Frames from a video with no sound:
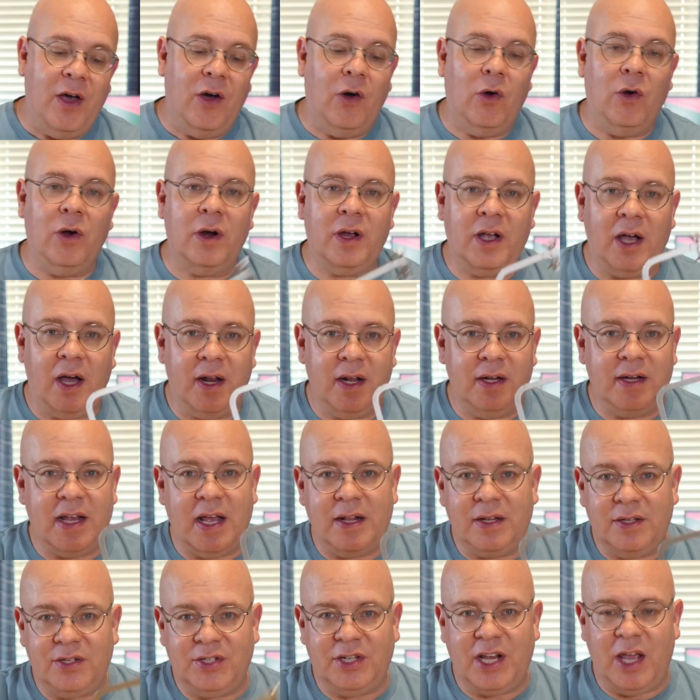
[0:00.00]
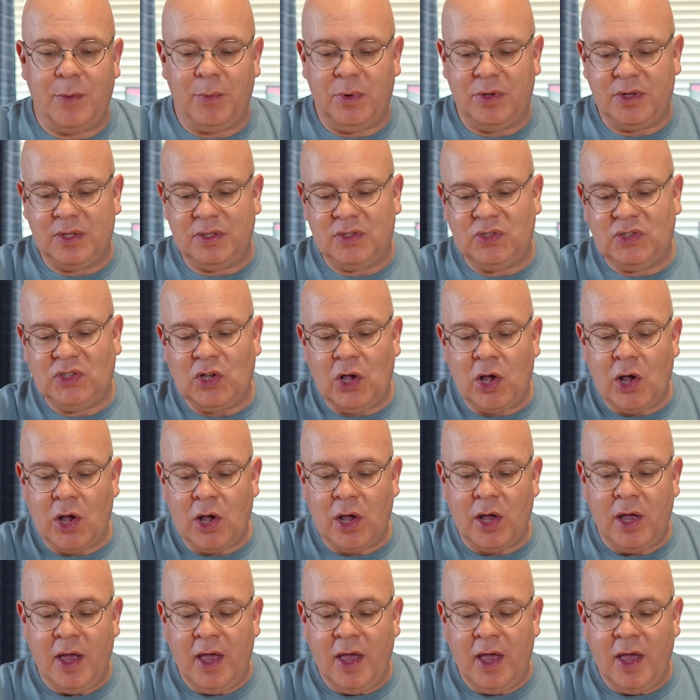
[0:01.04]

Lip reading: or cut it down to shape with a saw.